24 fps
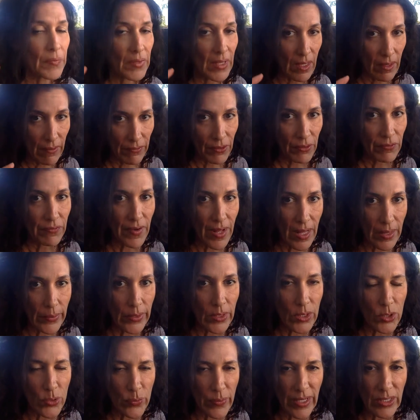if you're following
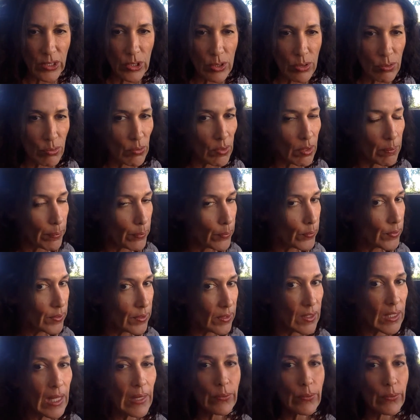the directions through the portal,